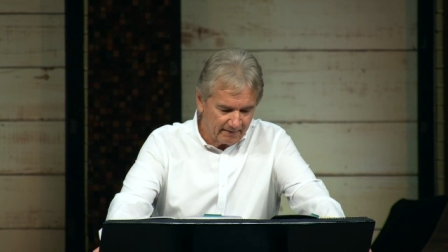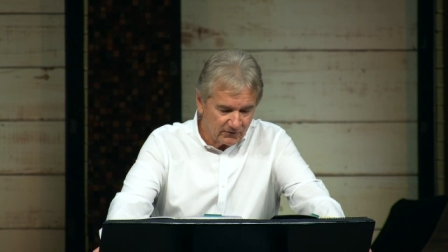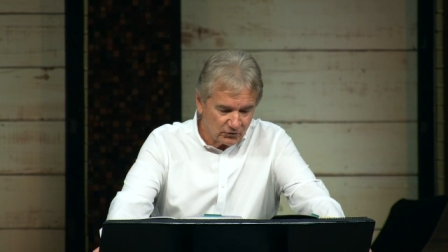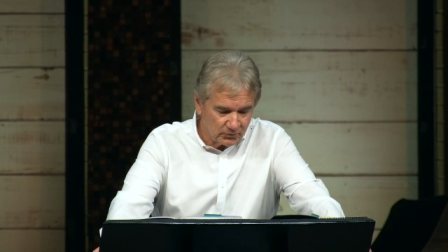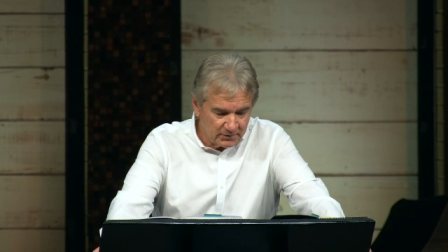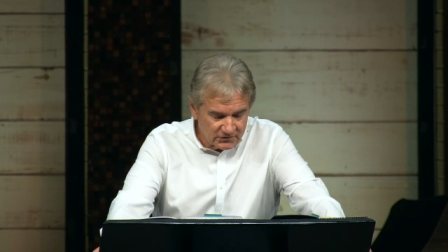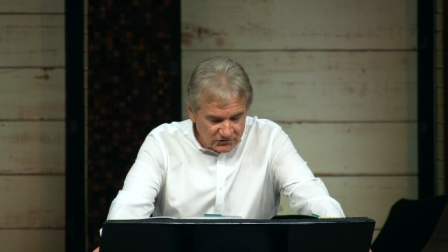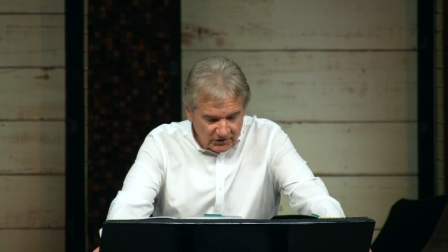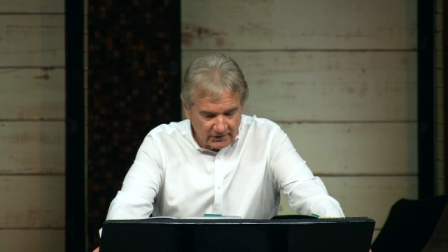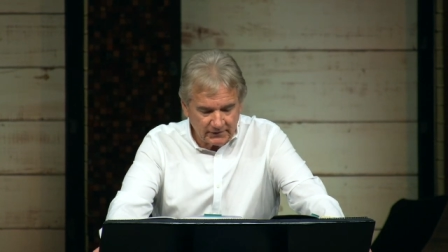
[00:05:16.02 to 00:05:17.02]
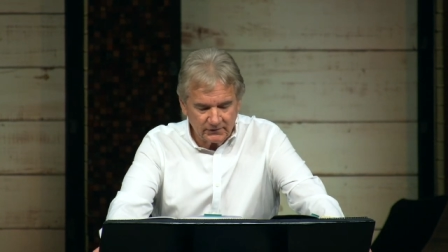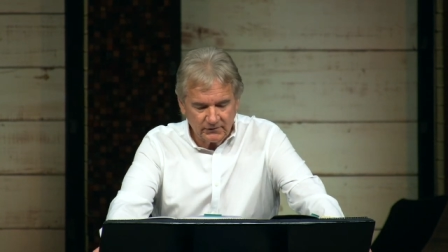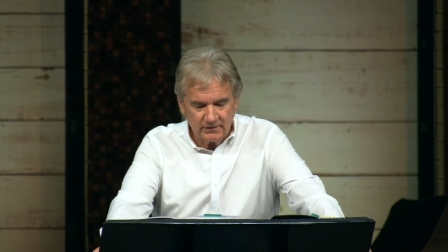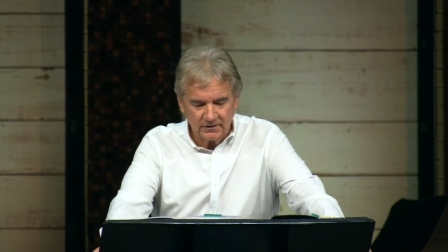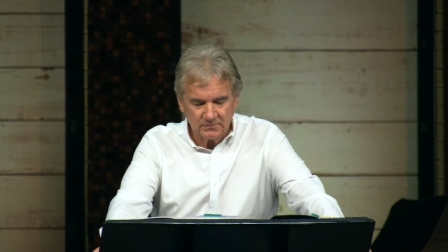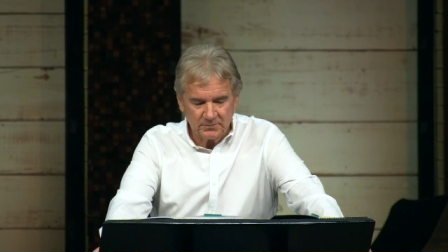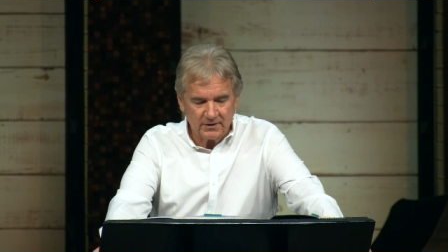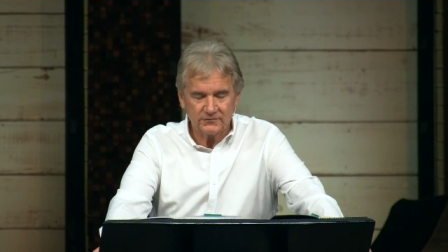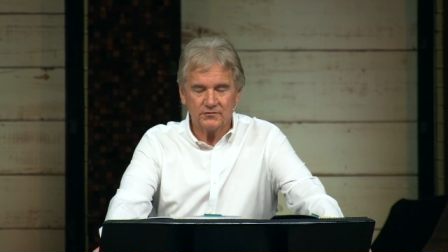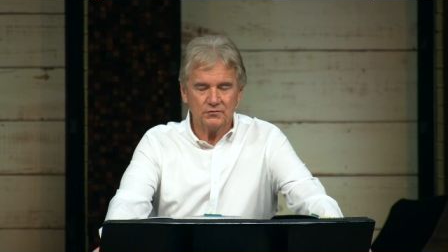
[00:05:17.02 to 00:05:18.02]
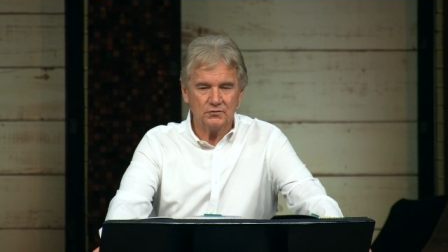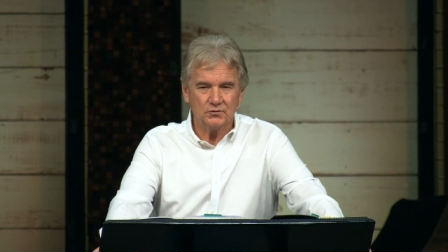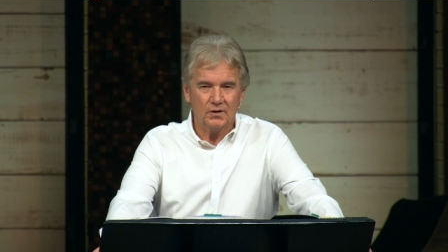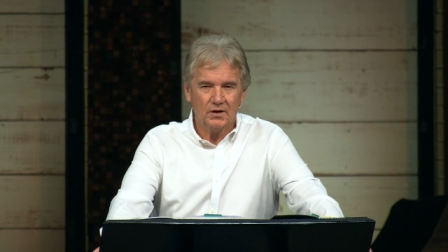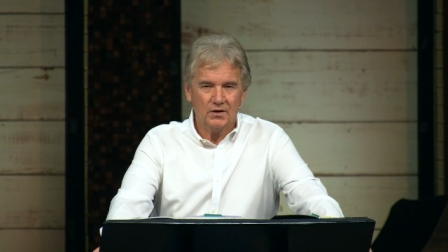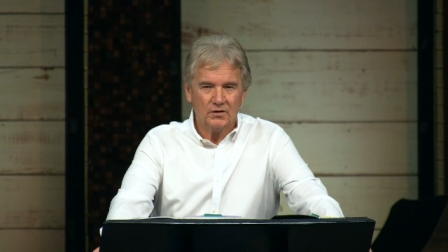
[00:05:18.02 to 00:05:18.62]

This would be John, the apostle who